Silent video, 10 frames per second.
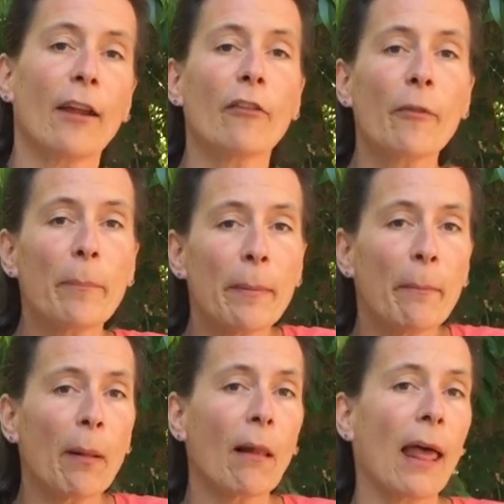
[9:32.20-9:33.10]
kind of a
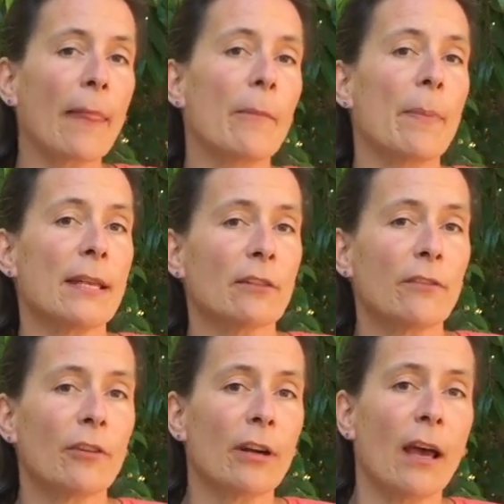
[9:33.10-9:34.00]
pimple at the base of
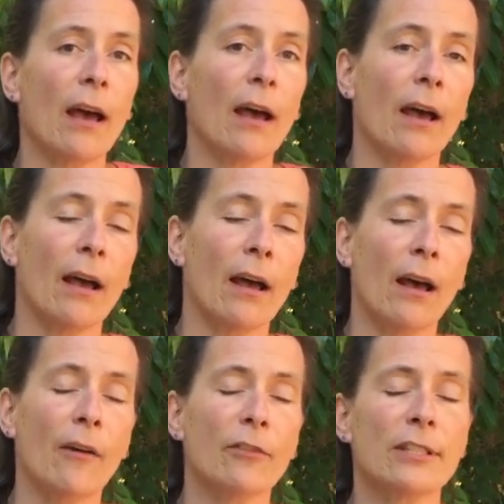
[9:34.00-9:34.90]
her
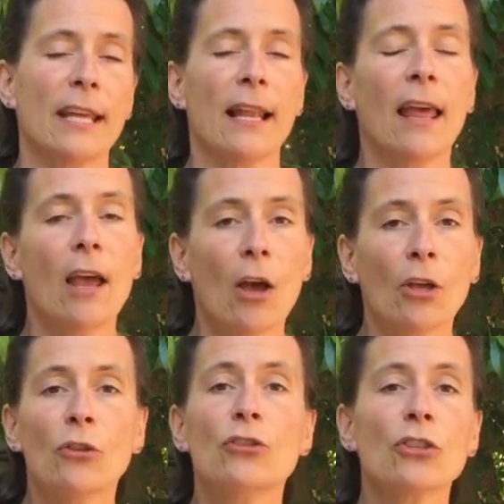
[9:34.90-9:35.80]
tail.
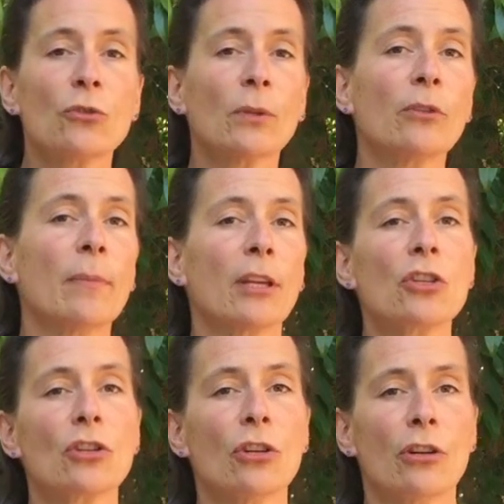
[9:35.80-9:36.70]
You just want to make
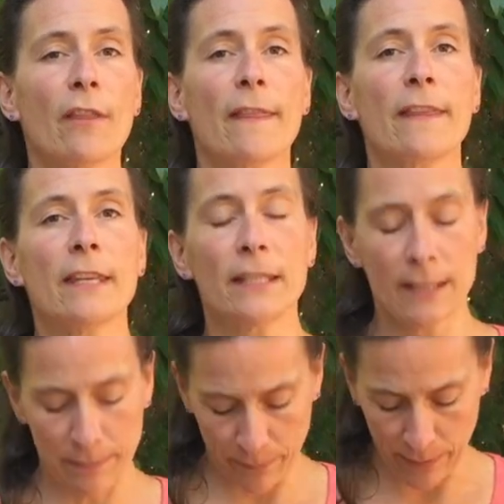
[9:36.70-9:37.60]
sure
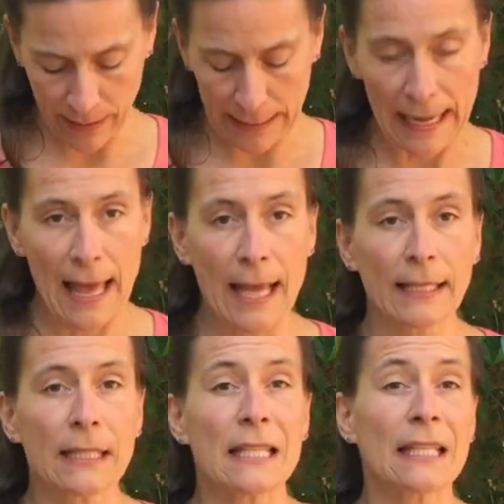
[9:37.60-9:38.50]
this
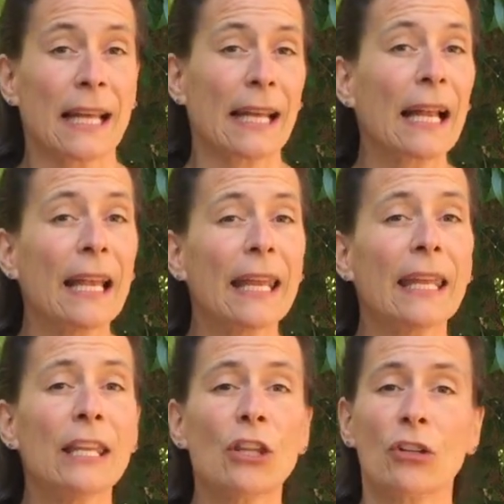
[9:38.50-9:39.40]
gland is like
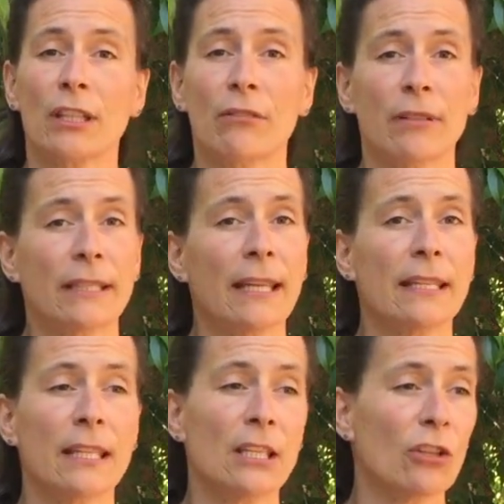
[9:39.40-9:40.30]
clean, not
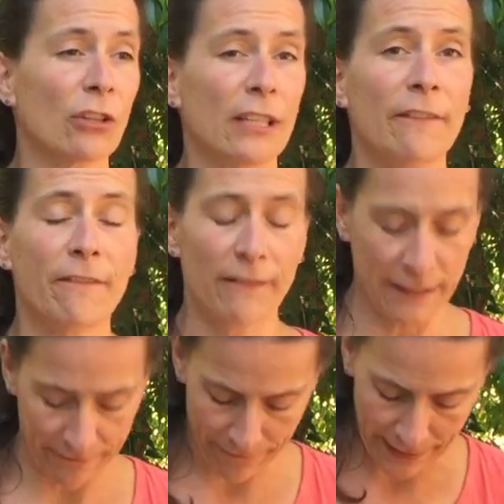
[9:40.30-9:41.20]
irritated, not
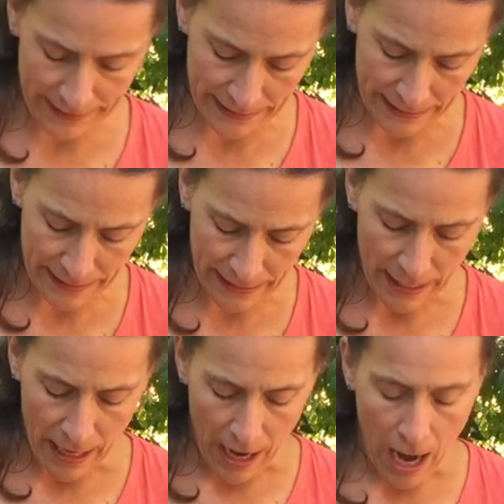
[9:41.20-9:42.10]
infected.
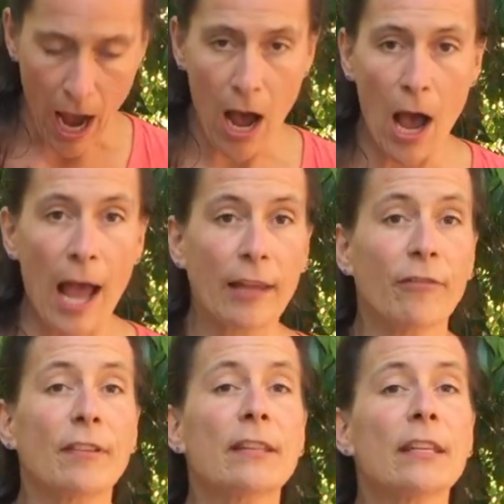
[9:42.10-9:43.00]
And
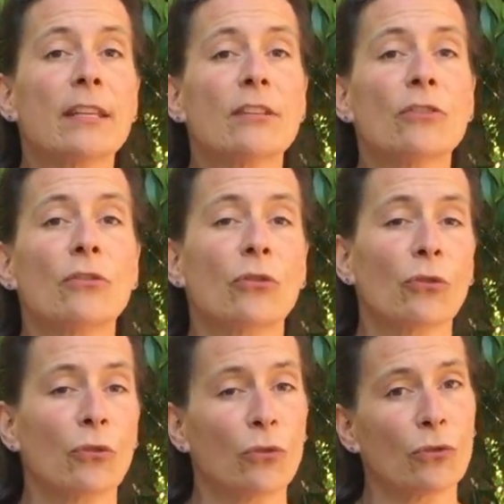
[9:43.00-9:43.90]
if it is,
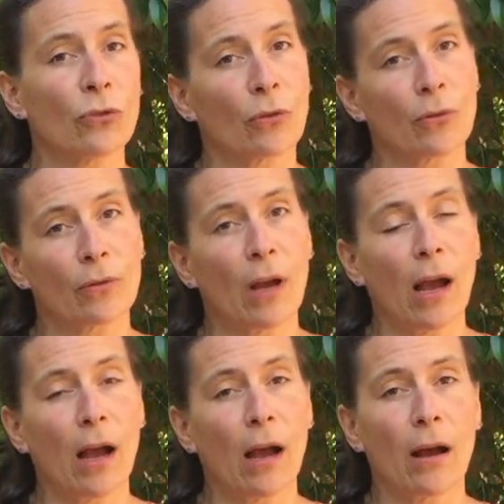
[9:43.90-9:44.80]
you could,
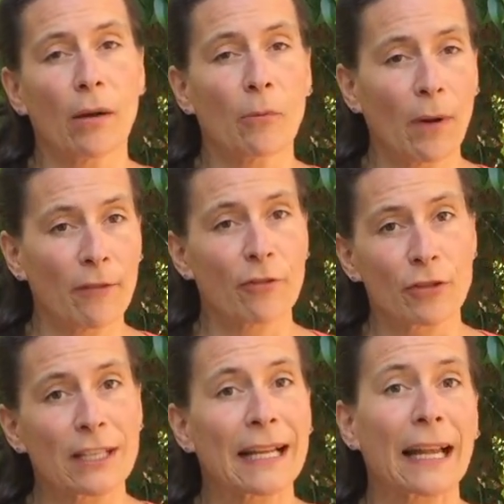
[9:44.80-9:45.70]

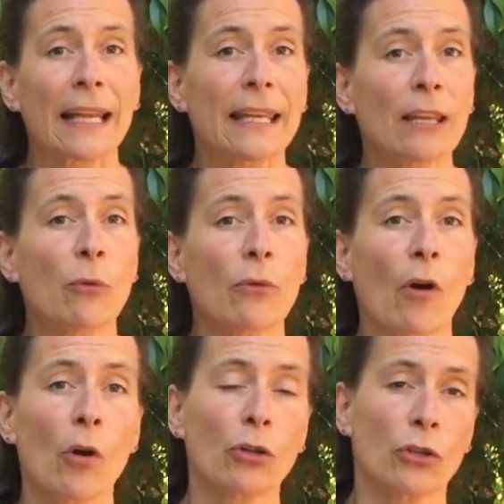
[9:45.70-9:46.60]
first clean it
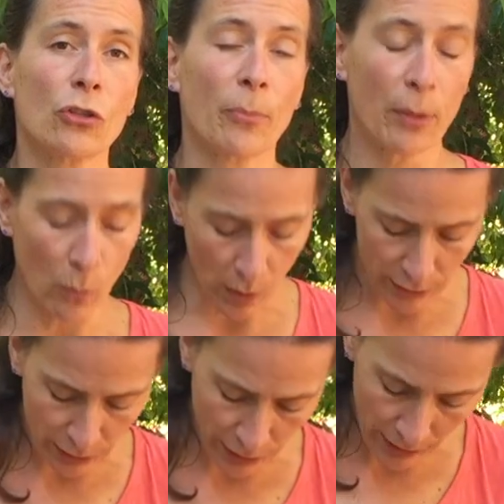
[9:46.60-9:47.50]
without soapy
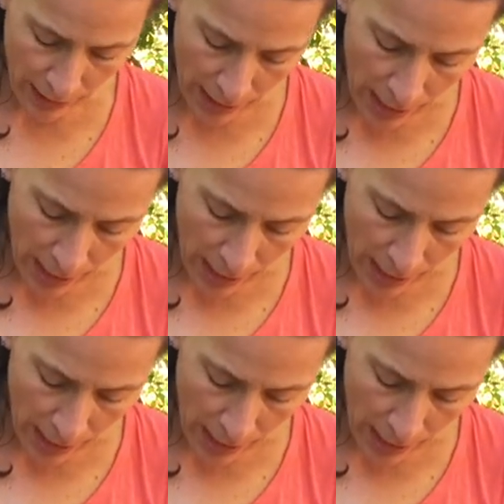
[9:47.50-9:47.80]
water.